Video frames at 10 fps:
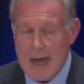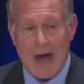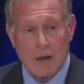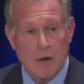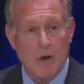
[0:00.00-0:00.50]

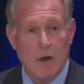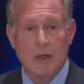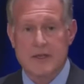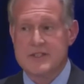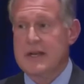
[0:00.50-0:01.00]

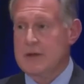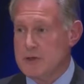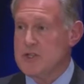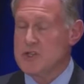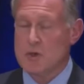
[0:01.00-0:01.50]
Alcohol is an
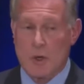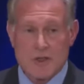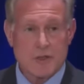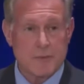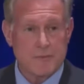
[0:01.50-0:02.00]
energy
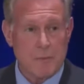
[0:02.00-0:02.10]
source,